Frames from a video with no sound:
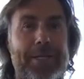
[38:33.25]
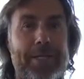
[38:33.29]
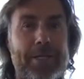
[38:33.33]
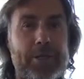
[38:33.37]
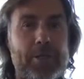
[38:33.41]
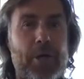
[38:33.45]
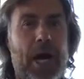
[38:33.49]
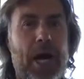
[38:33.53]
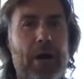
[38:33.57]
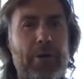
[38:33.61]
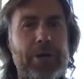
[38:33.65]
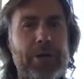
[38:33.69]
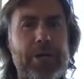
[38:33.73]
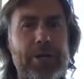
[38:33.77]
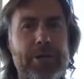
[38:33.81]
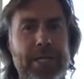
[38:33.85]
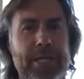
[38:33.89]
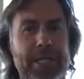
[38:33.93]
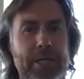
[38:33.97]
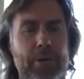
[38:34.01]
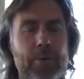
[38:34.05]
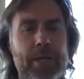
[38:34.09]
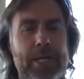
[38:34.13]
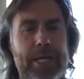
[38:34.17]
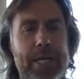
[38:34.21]
So how do you
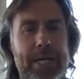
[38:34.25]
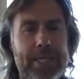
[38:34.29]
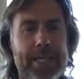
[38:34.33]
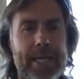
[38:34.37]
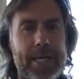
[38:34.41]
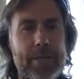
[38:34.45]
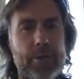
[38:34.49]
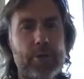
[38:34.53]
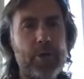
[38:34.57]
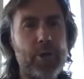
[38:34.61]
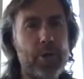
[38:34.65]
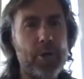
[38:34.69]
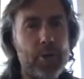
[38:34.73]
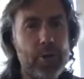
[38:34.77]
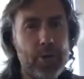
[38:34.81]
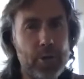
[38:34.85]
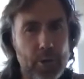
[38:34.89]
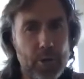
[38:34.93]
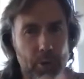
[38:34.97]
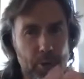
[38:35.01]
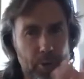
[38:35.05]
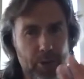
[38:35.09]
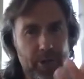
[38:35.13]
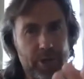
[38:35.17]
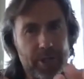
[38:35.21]
deal with that then? Do
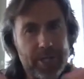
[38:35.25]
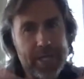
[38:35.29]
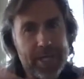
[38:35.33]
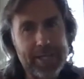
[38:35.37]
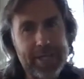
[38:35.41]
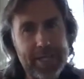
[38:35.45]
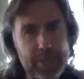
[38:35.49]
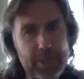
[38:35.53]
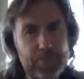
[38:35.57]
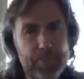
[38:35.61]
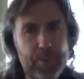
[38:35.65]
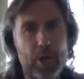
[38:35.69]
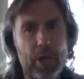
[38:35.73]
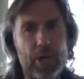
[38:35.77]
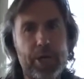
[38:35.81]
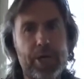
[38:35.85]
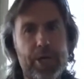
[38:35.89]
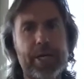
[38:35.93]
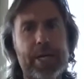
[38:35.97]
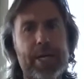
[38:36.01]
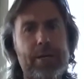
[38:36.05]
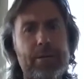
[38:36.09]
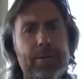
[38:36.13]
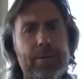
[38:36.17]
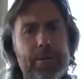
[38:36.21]
you take this broader now?